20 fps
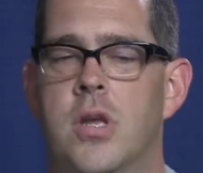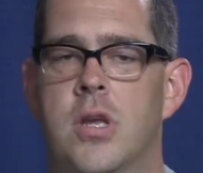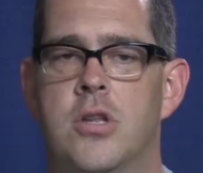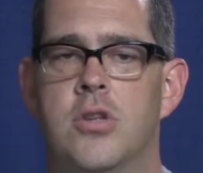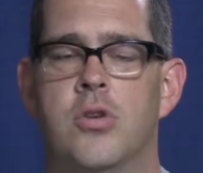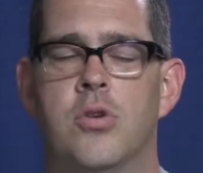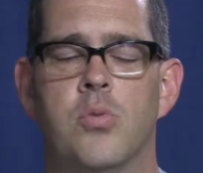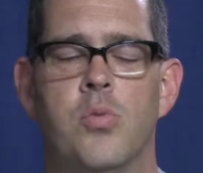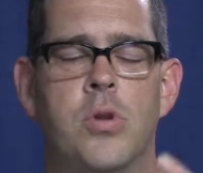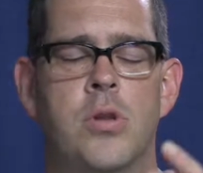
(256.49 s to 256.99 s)

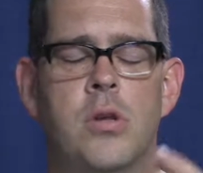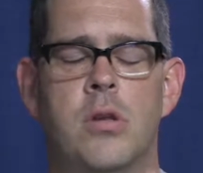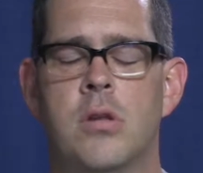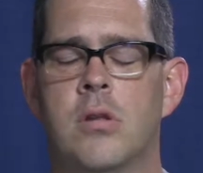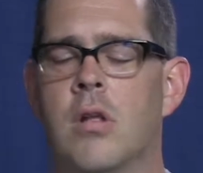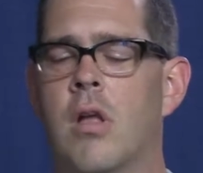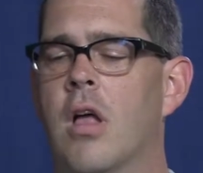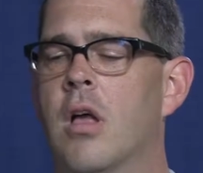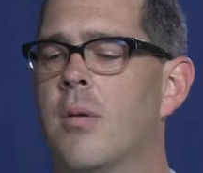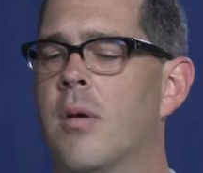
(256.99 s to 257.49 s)
And you, when you
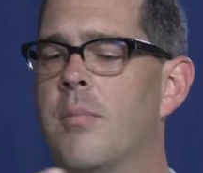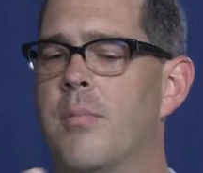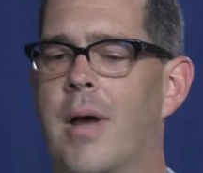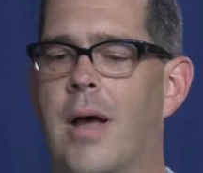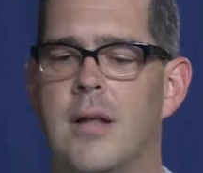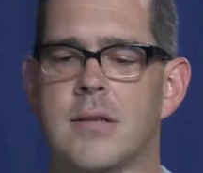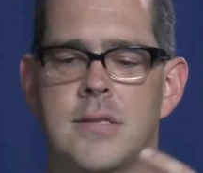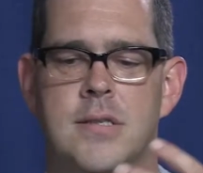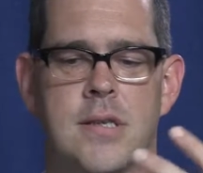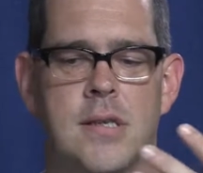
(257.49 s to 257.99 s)
talk about
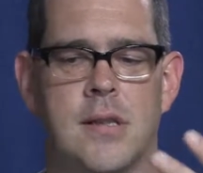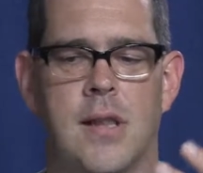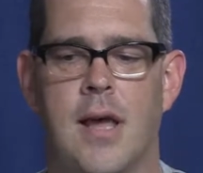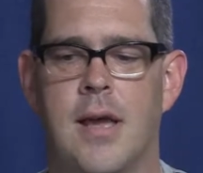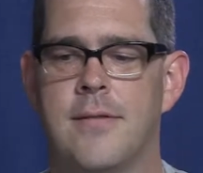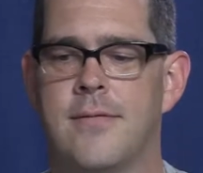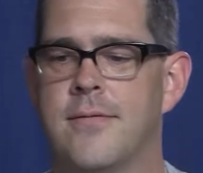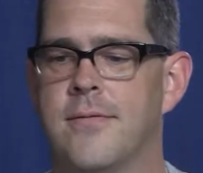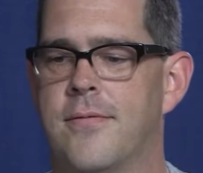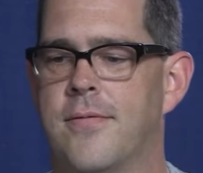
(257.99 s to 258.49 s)
balancing
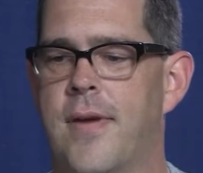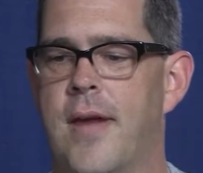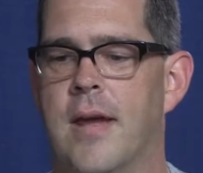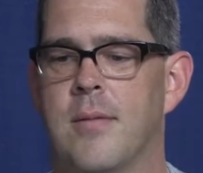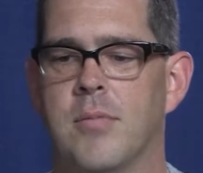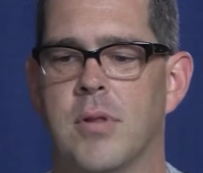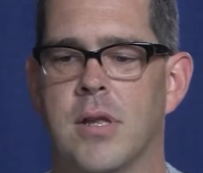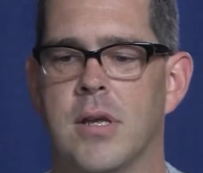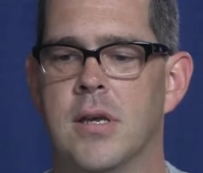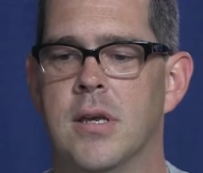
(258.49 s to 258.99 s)
life and
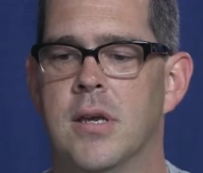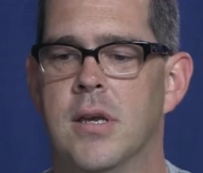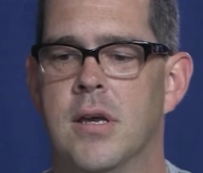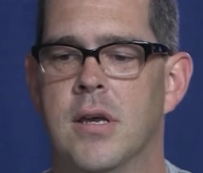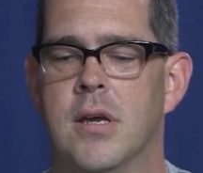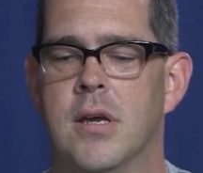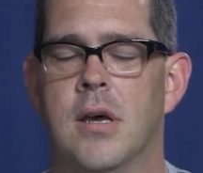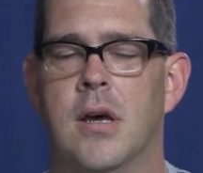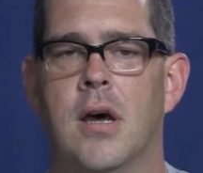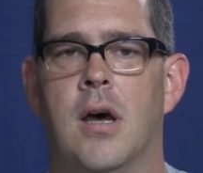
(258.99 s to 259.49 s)
family,
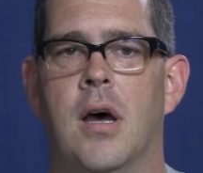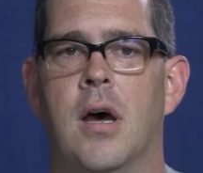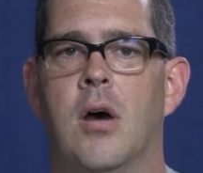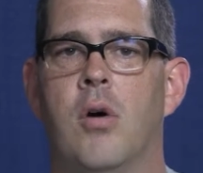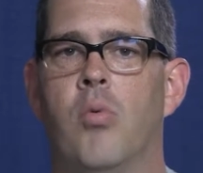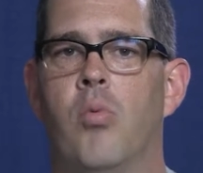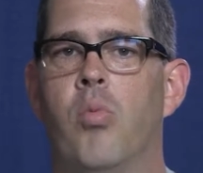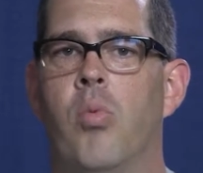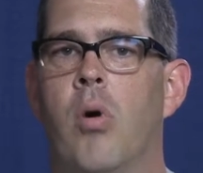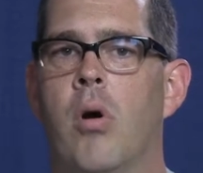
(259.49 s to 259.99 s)
uh,
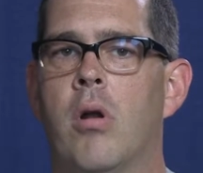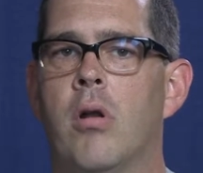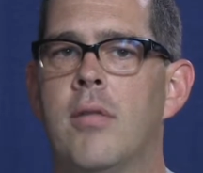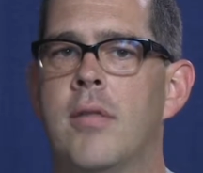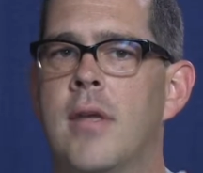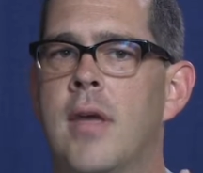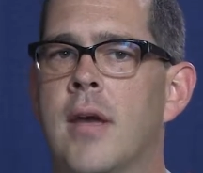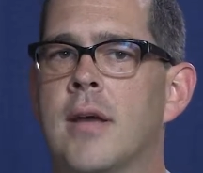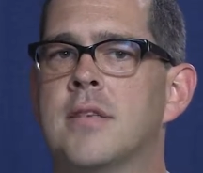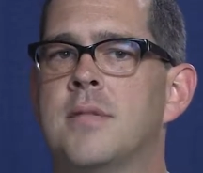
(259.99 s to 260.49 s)
what are
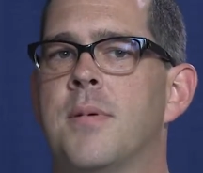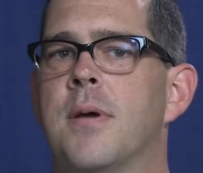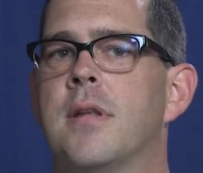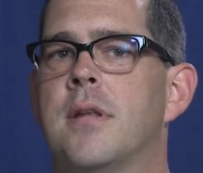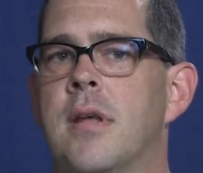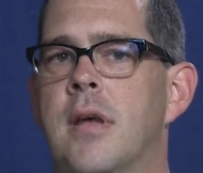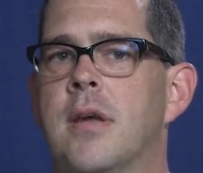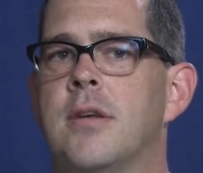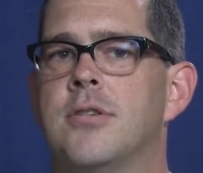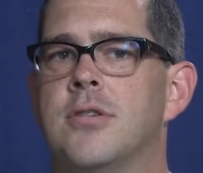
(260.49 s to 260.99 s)
the
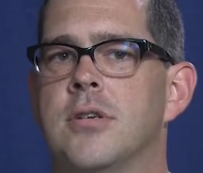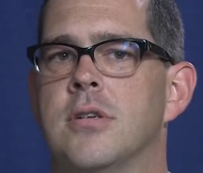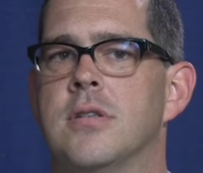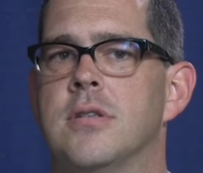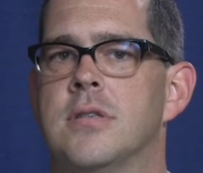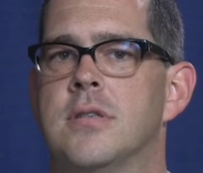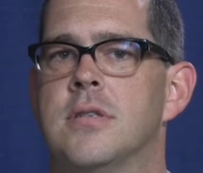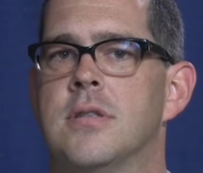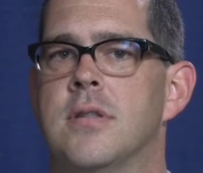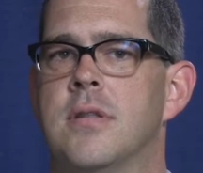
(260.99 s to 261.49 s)

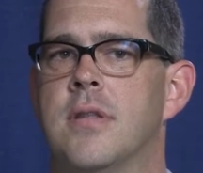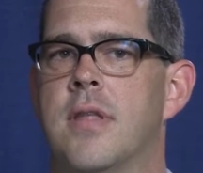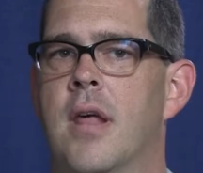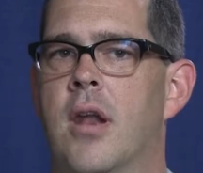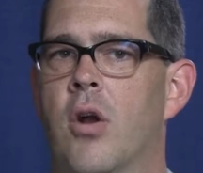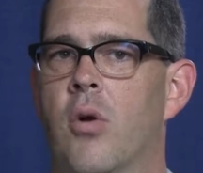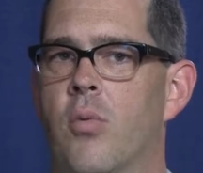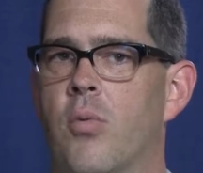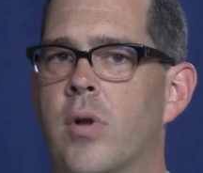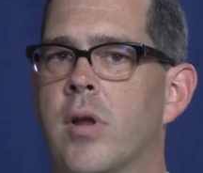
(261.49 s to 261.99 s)
expectations
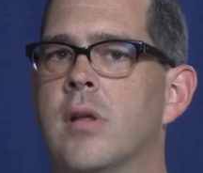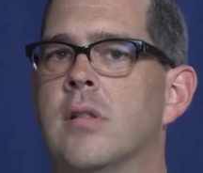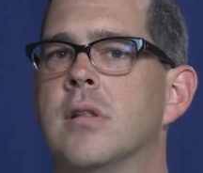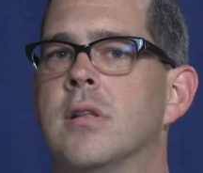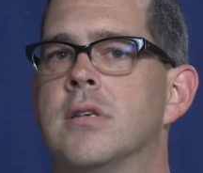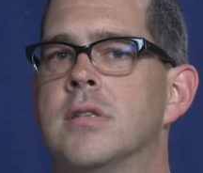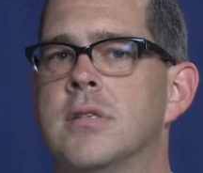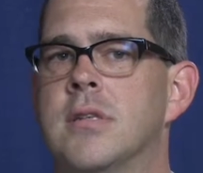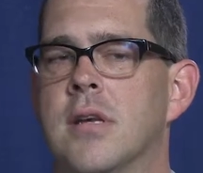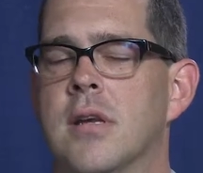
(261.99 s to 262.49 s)
that are
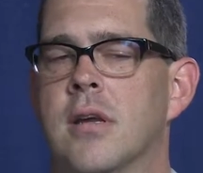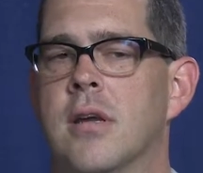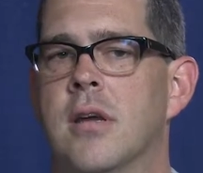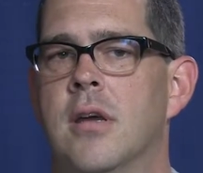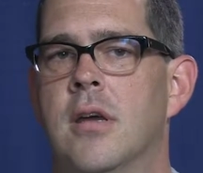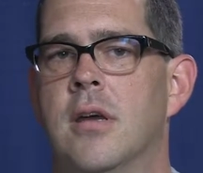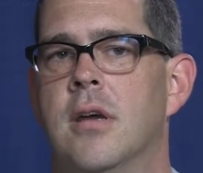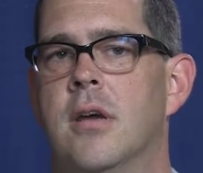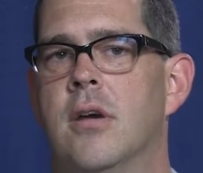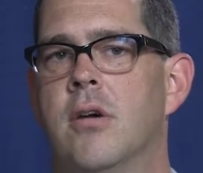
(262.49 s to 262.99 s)
realistic
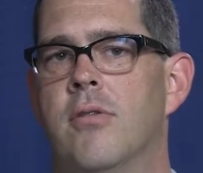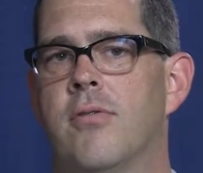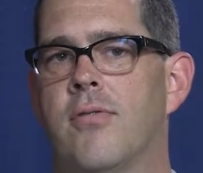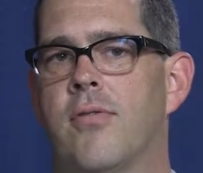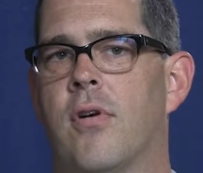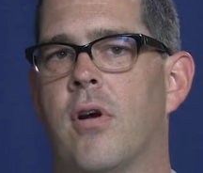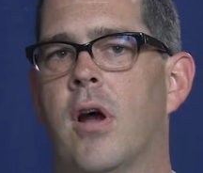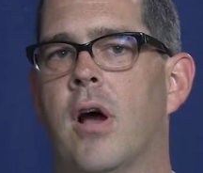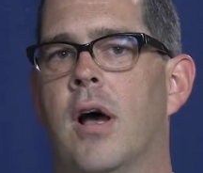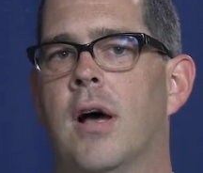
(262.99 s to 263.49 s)

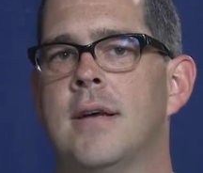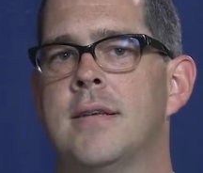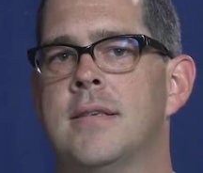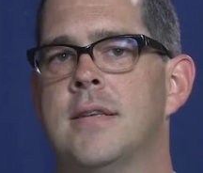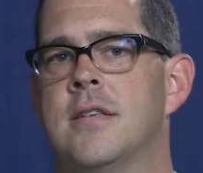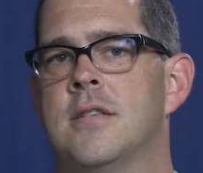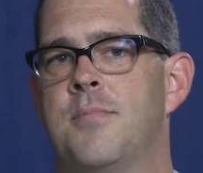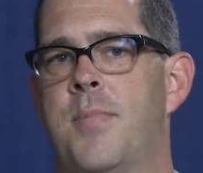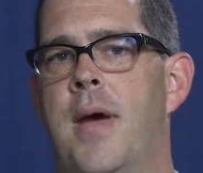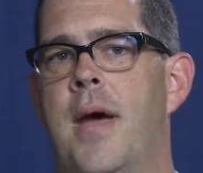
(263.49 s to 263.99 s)
for us
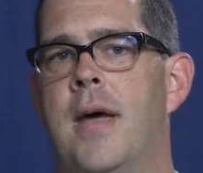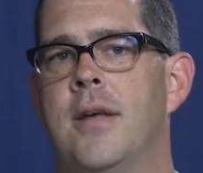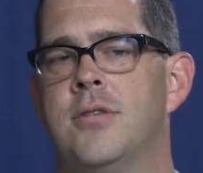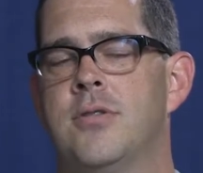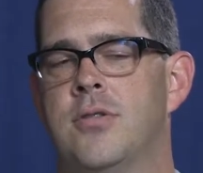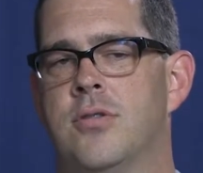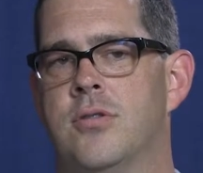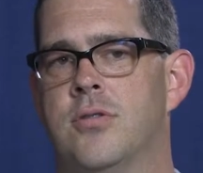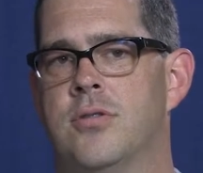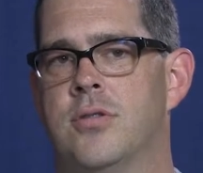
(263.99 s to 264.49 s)
as
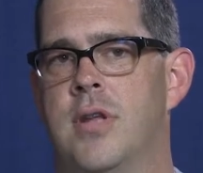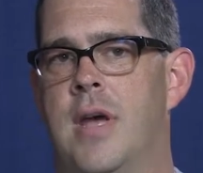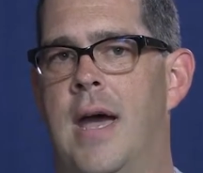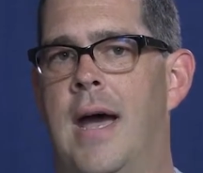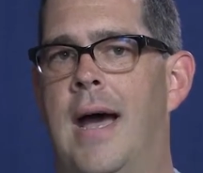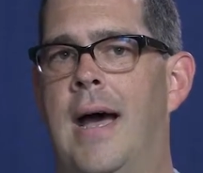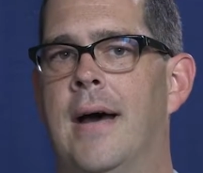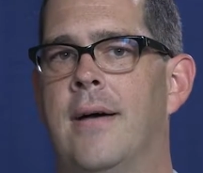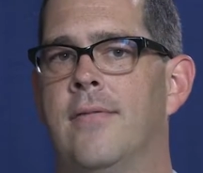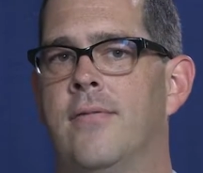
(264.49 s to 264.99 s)
pastors to
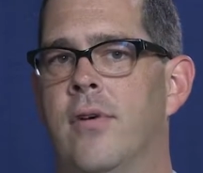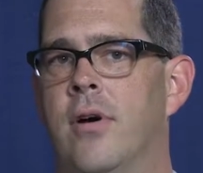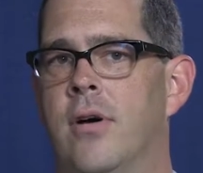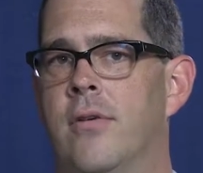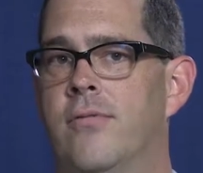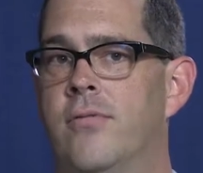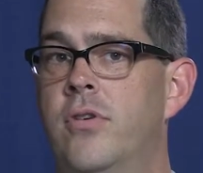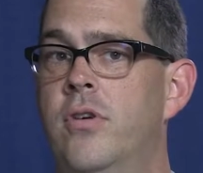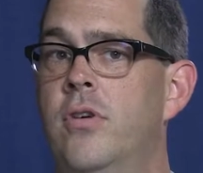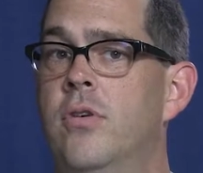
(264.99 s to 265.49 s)
have
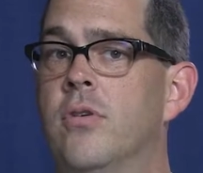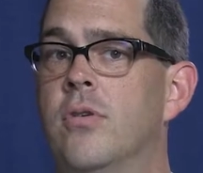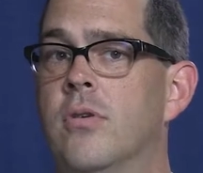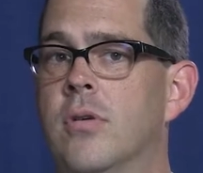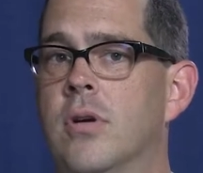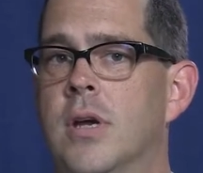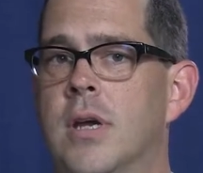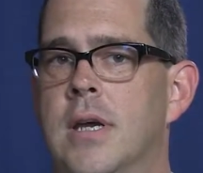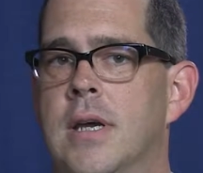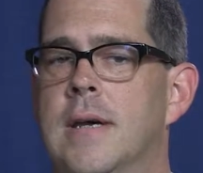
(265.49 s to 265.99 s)
of
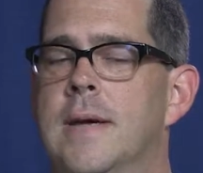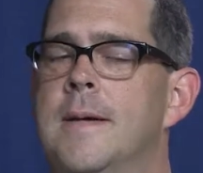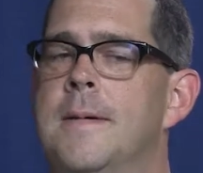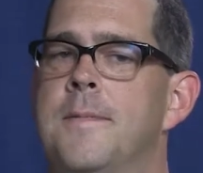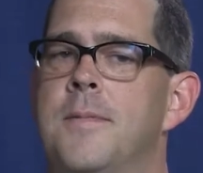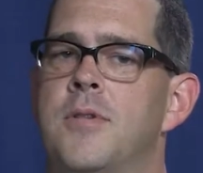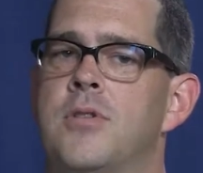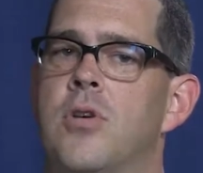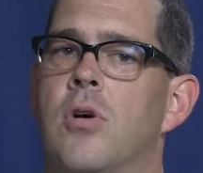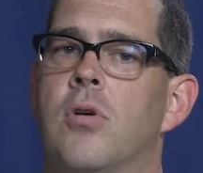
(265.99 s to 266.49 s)
you?
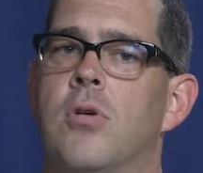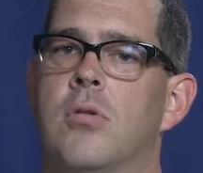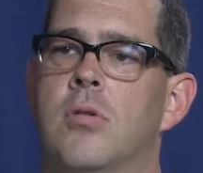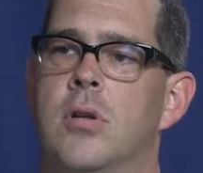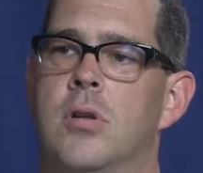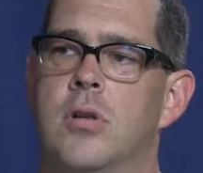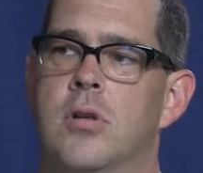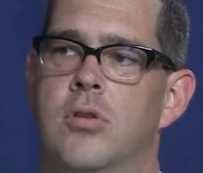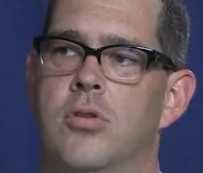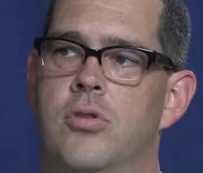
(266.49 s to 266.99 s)

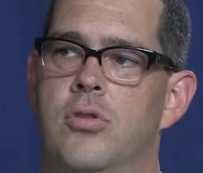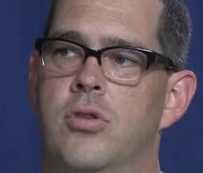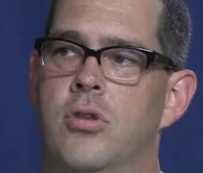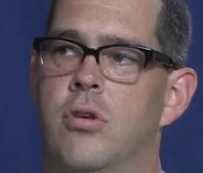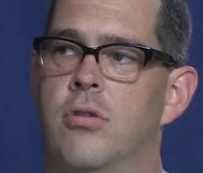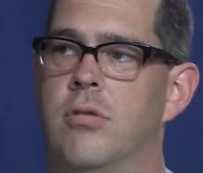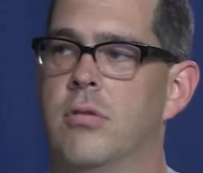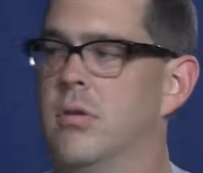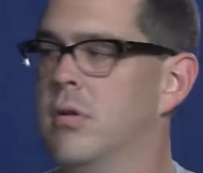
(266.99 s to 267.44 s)
So, you,